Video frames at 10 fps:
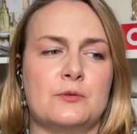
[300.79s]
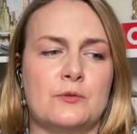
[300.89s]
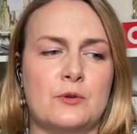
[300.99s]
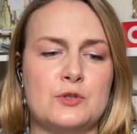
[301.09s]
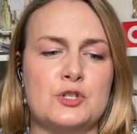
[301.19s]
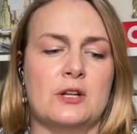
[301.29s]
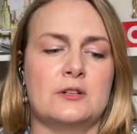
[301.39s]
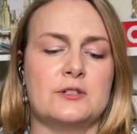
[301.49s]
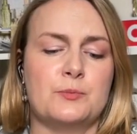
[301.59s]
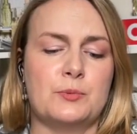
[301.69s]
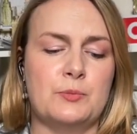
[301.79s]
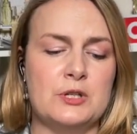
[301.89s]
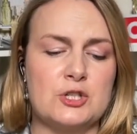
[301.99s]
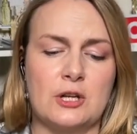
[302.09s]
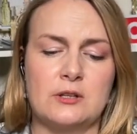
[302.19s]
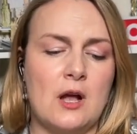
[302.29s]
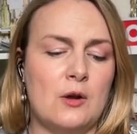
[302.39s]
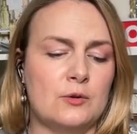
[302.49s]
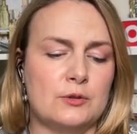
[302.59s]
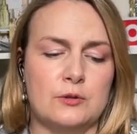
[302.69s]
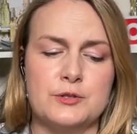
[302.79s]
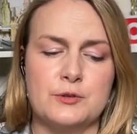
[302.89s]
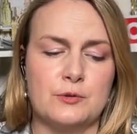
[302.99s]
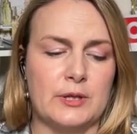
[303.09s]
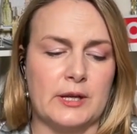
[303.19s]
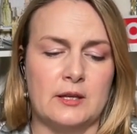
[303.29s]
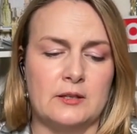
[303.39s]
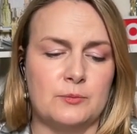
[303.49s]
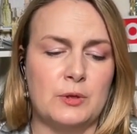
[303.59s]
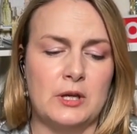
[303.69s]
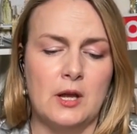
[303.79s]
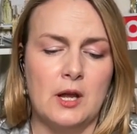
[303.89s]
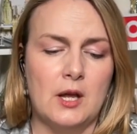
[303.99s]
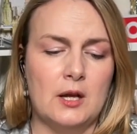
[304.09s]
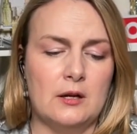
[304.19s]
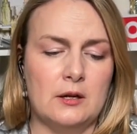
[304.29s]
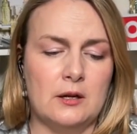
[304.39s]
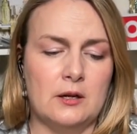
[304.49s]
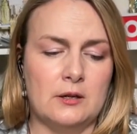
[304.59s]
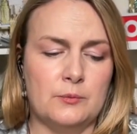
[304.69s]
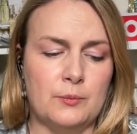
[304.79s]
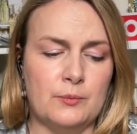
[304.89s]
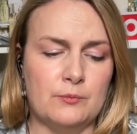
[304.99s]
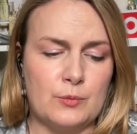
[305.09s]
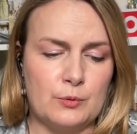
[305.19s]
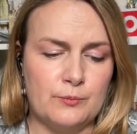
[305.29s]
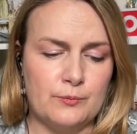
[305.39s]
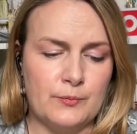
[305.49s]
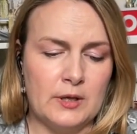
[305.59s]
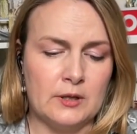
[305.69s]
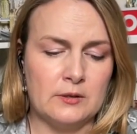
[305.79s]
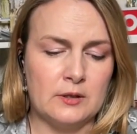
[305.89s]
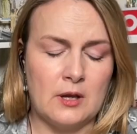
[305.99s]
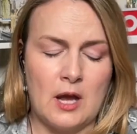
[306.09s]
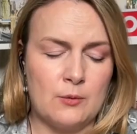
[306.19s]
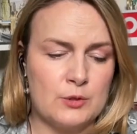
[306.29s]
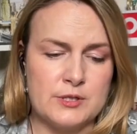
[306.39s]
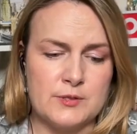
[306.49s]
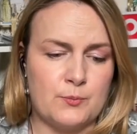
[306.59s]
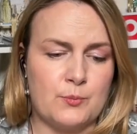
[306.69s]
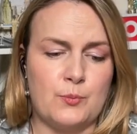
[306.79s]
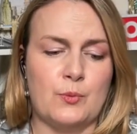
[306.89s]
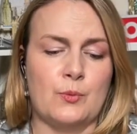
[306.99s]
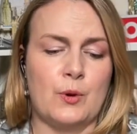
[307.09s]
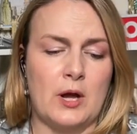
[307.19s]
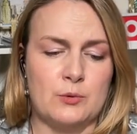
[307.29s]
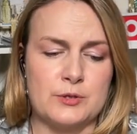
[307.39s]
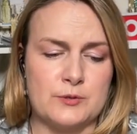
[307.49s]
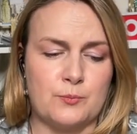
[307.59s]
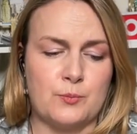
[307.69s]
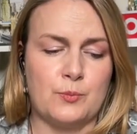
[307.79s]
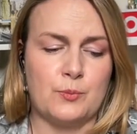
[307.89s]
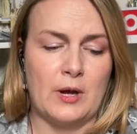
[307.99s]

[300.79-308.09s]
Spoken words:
those channels being shut down, it also like hit me, uh, and I was I